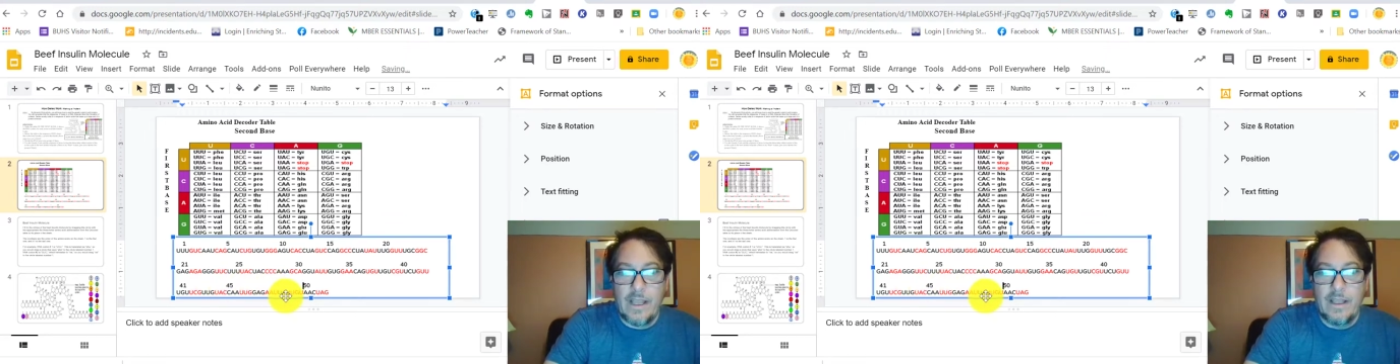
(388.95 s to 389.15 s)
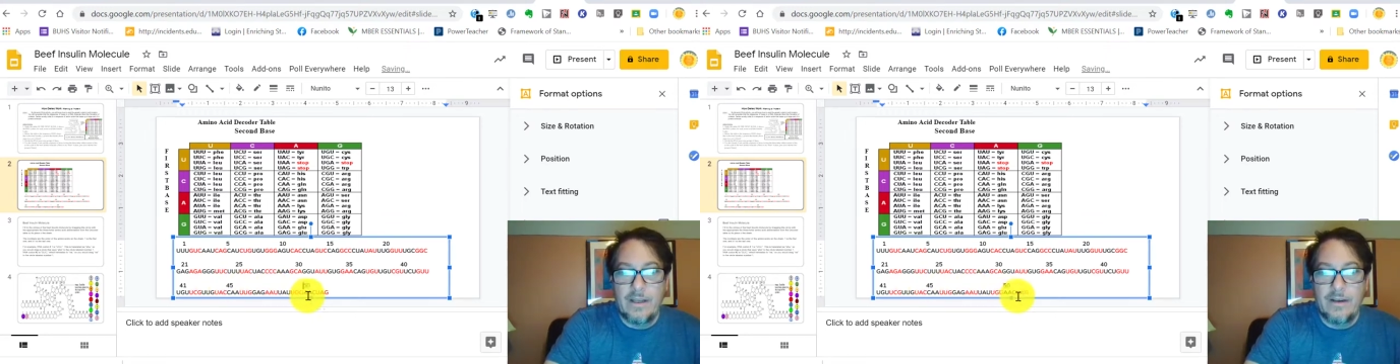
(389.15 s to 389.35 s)

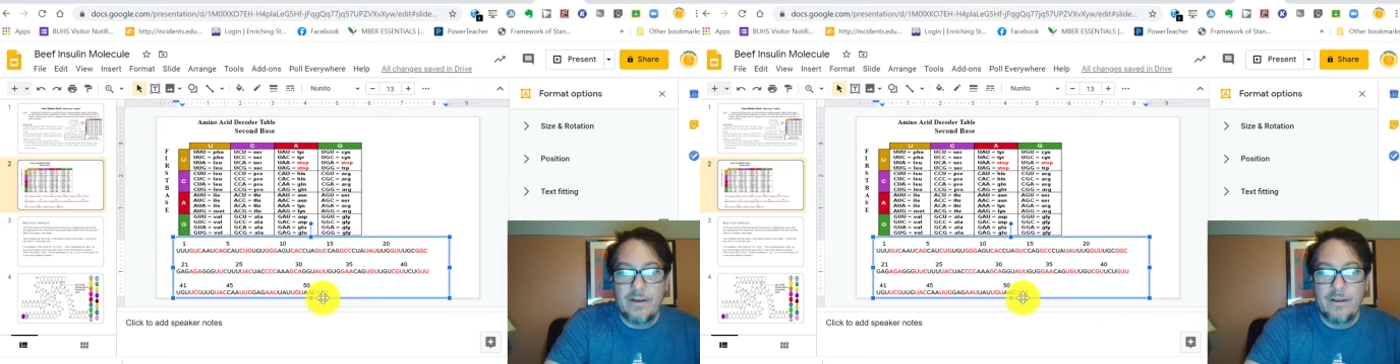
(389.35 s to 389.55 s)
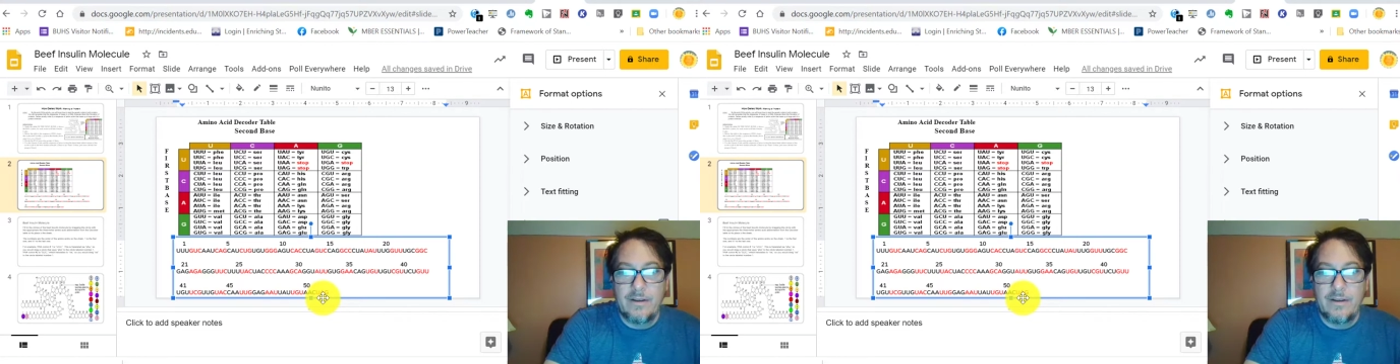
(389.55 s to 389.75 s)

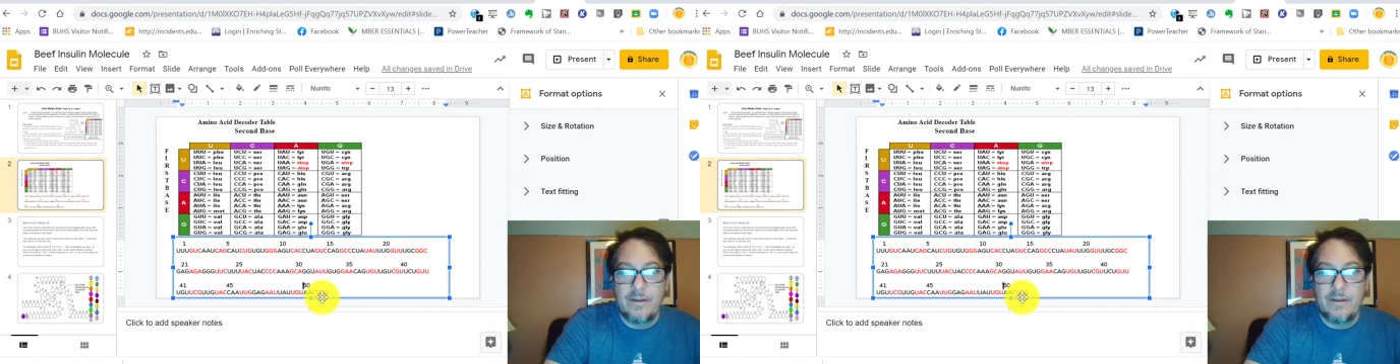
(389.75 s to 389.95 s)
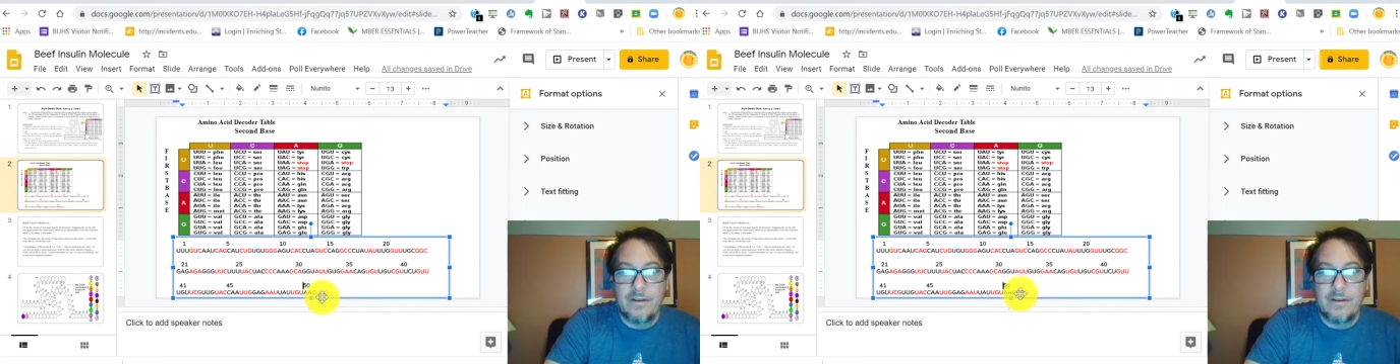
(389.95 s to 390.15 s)
And
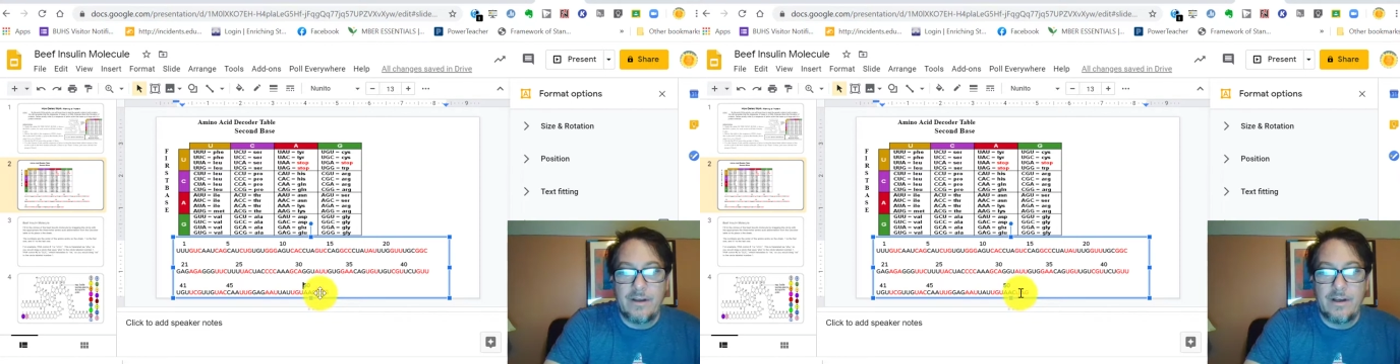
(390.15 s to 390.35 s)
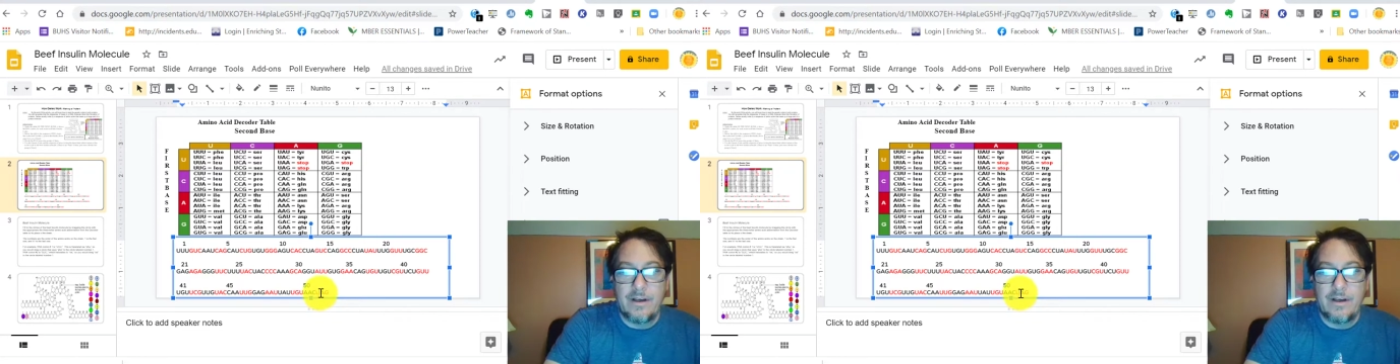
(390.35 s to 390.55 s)

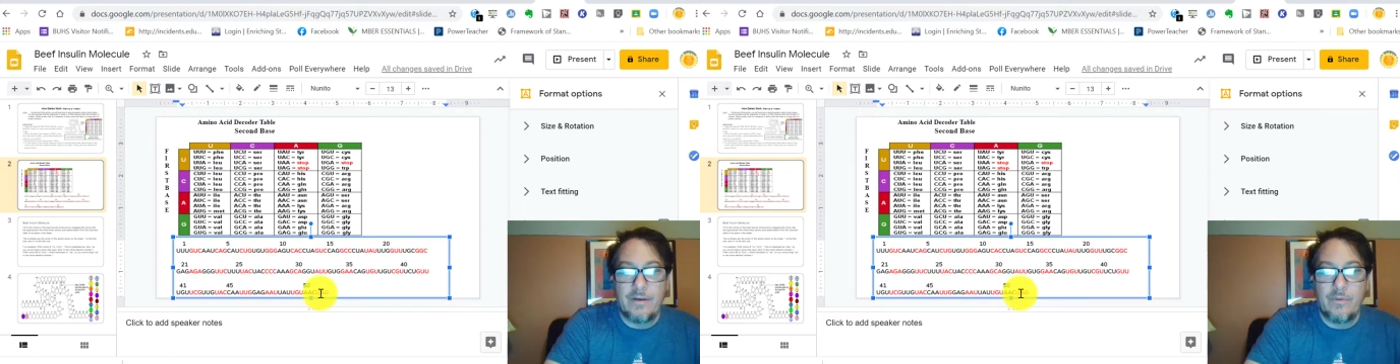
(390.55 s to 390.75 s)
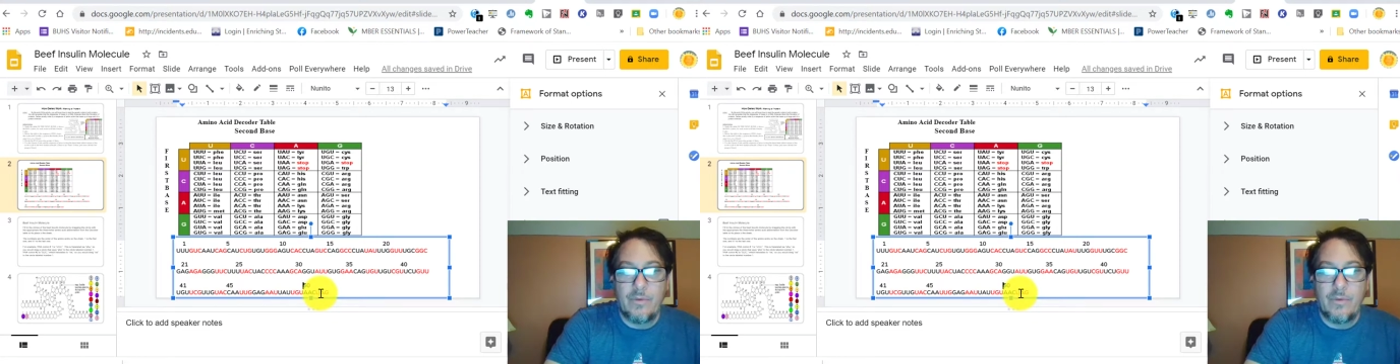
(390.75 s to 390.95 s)

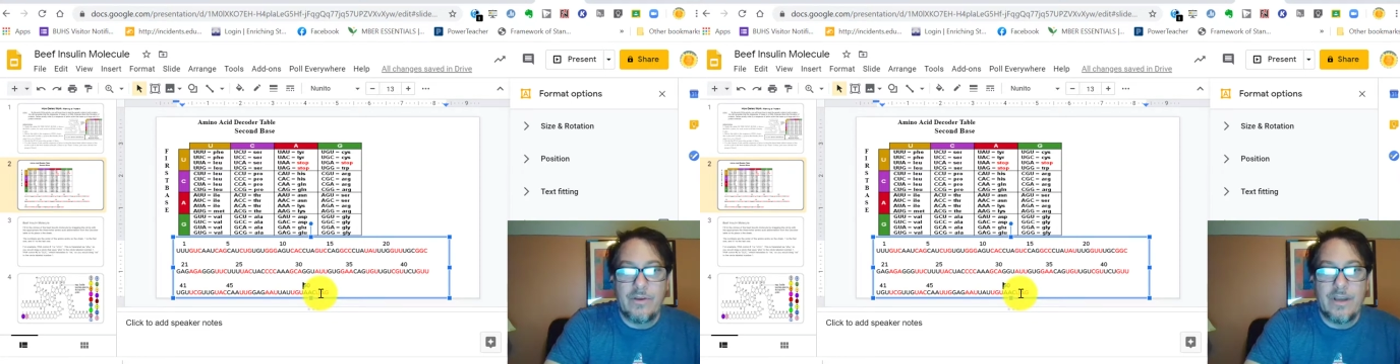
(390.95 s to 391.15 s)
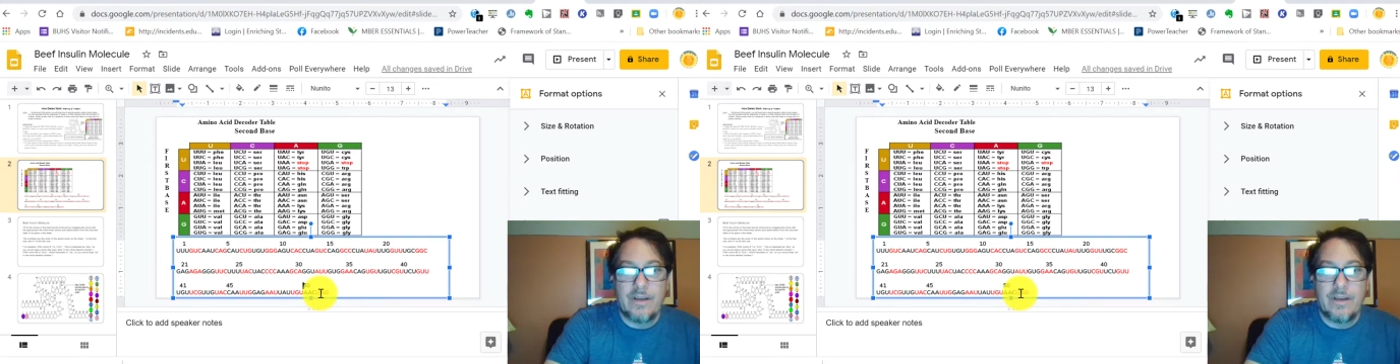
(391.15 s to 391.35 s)
when you get